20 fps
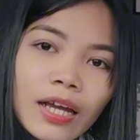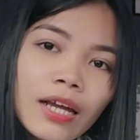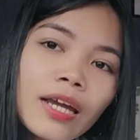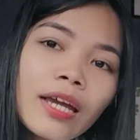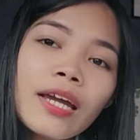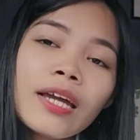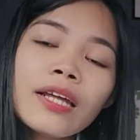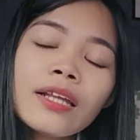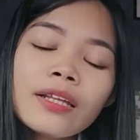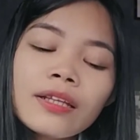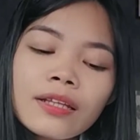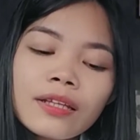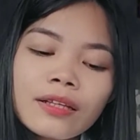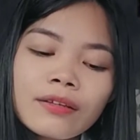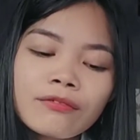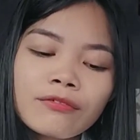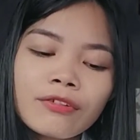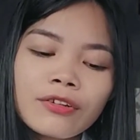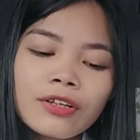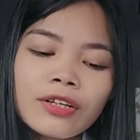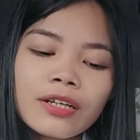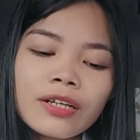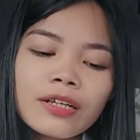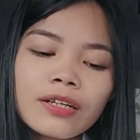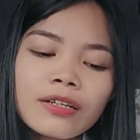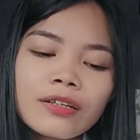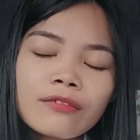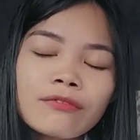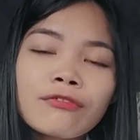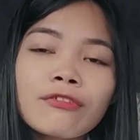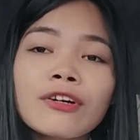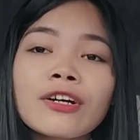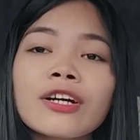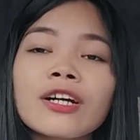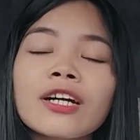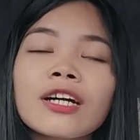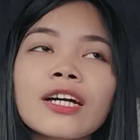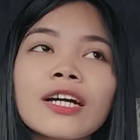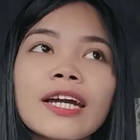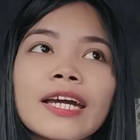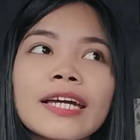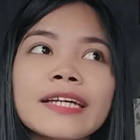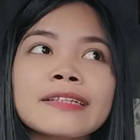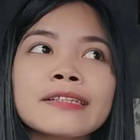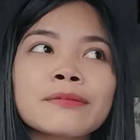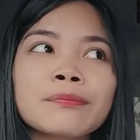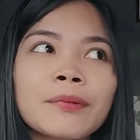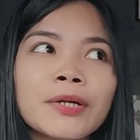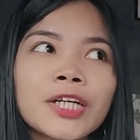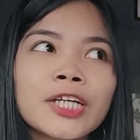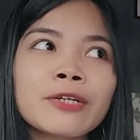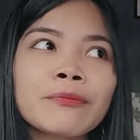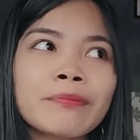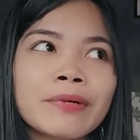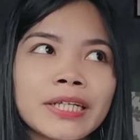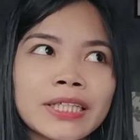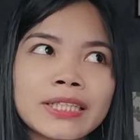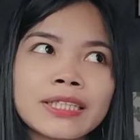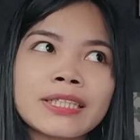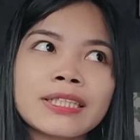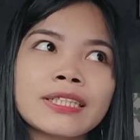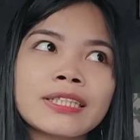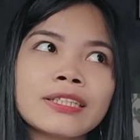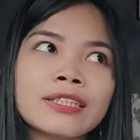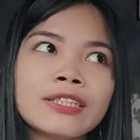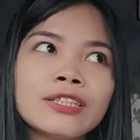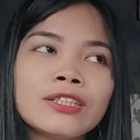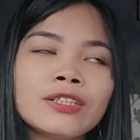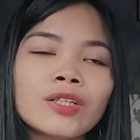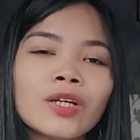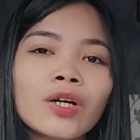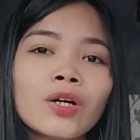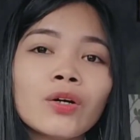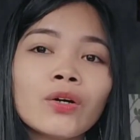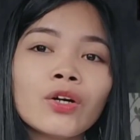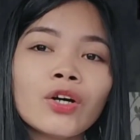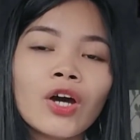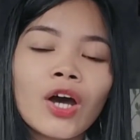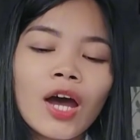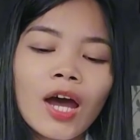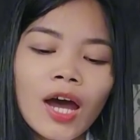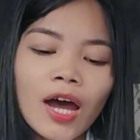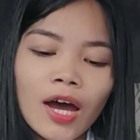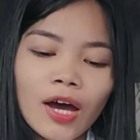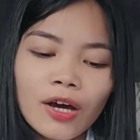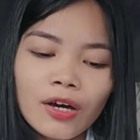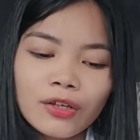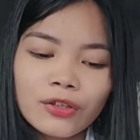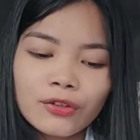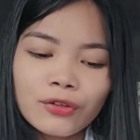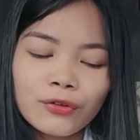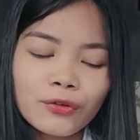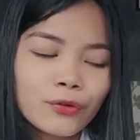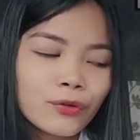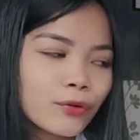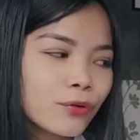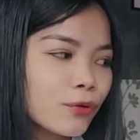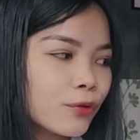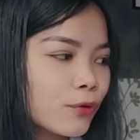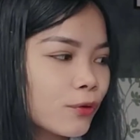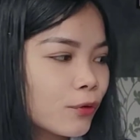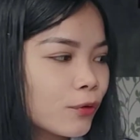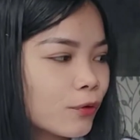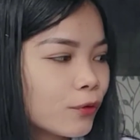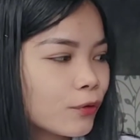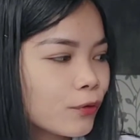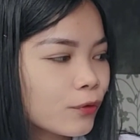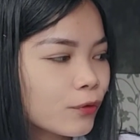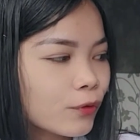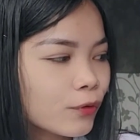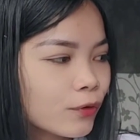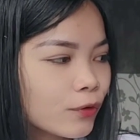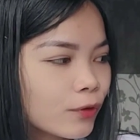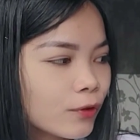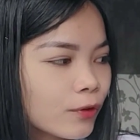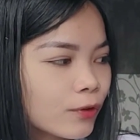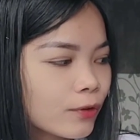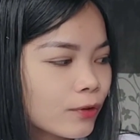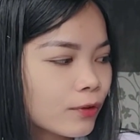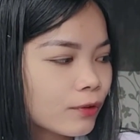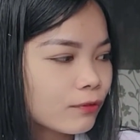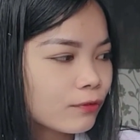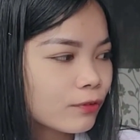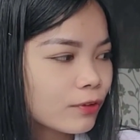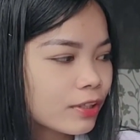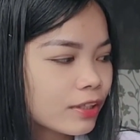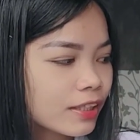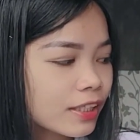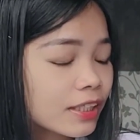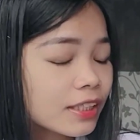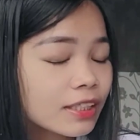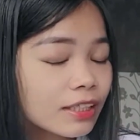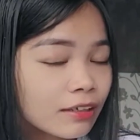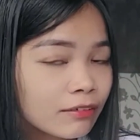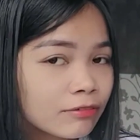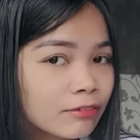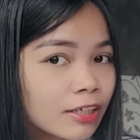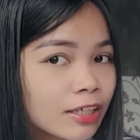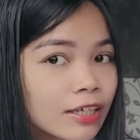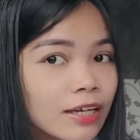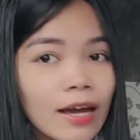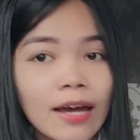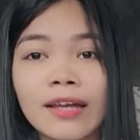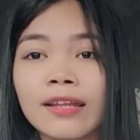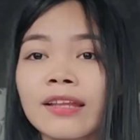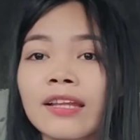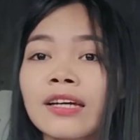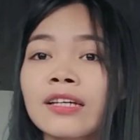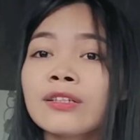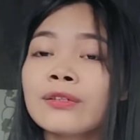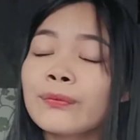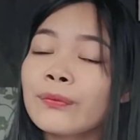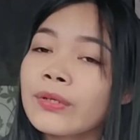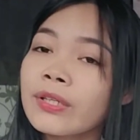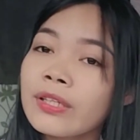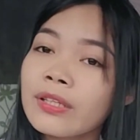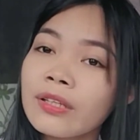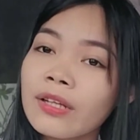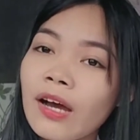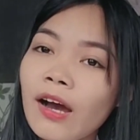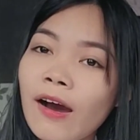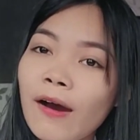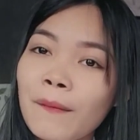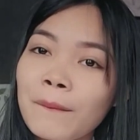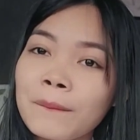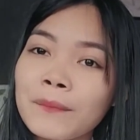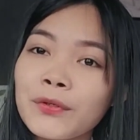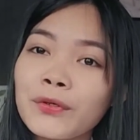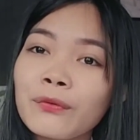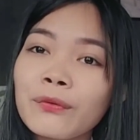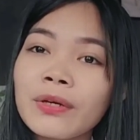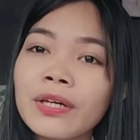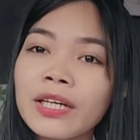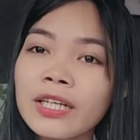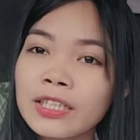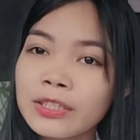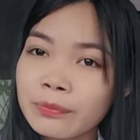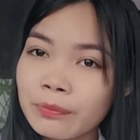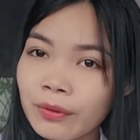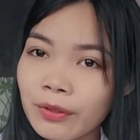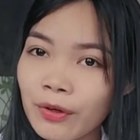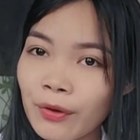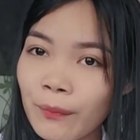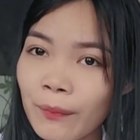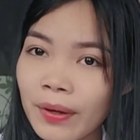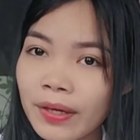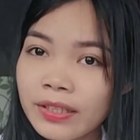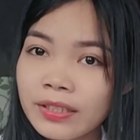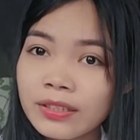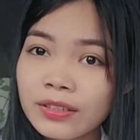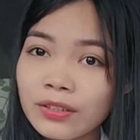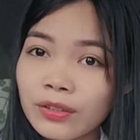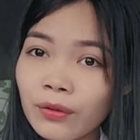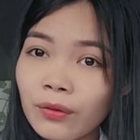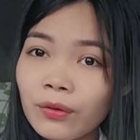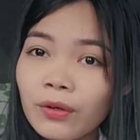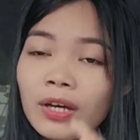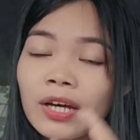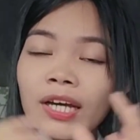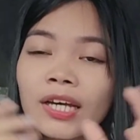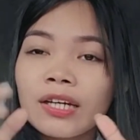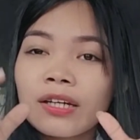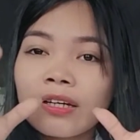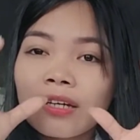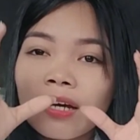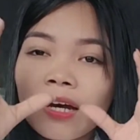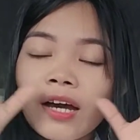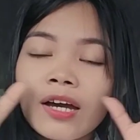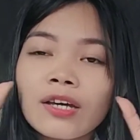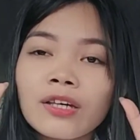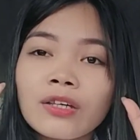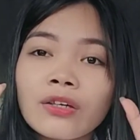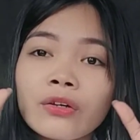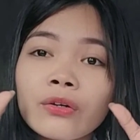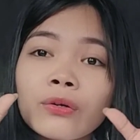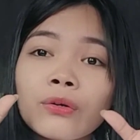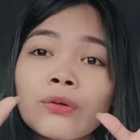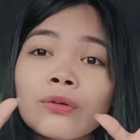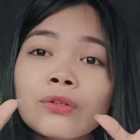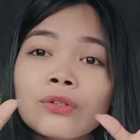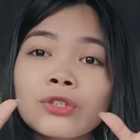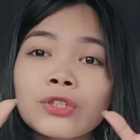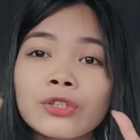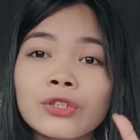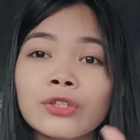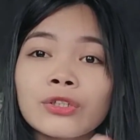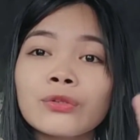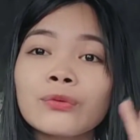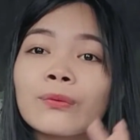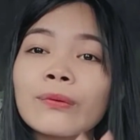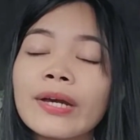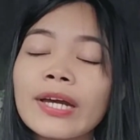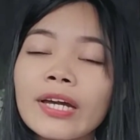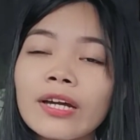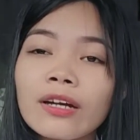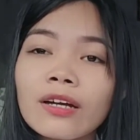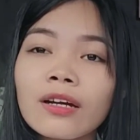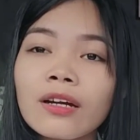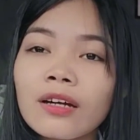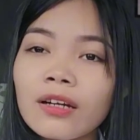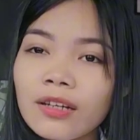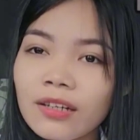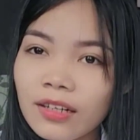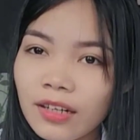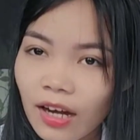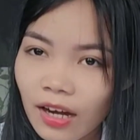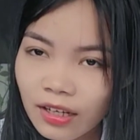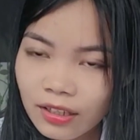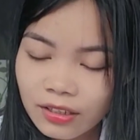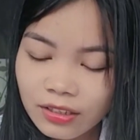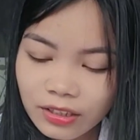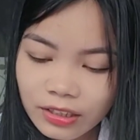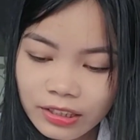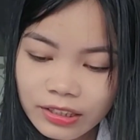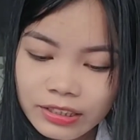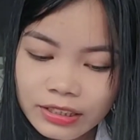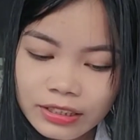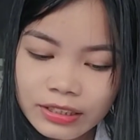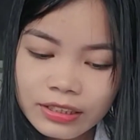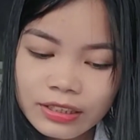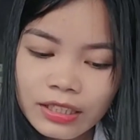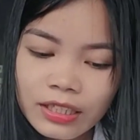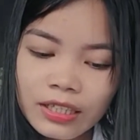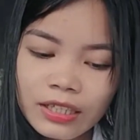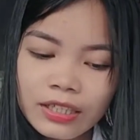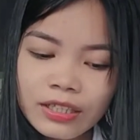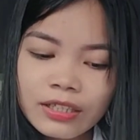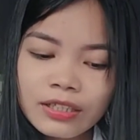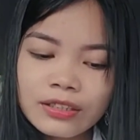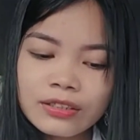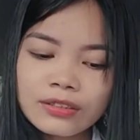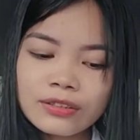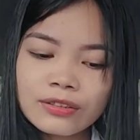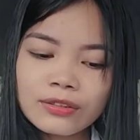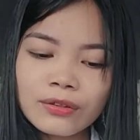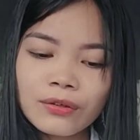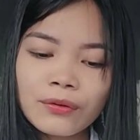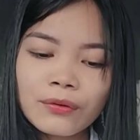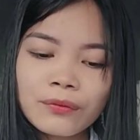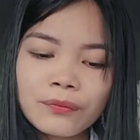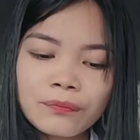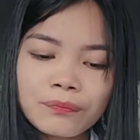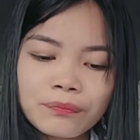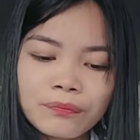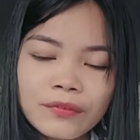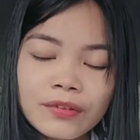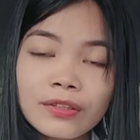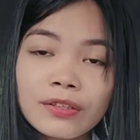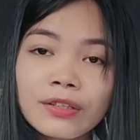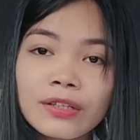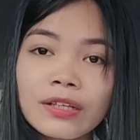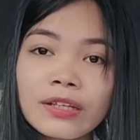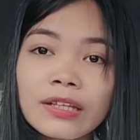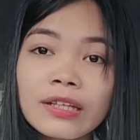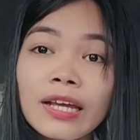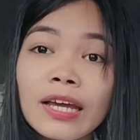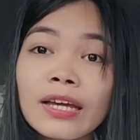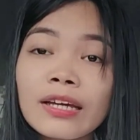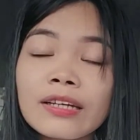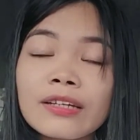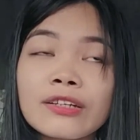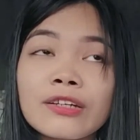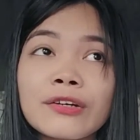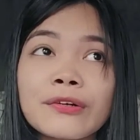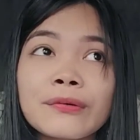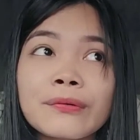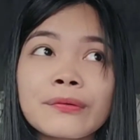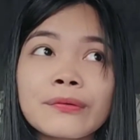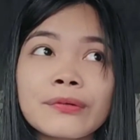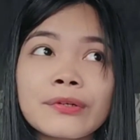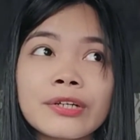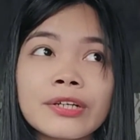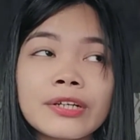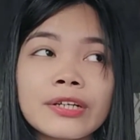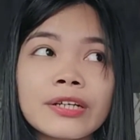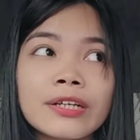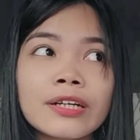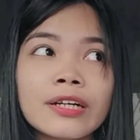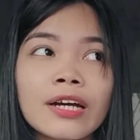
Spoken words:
in for experiments, so to for these safety guidelines when doing experiments, so you should wear goggles. So like your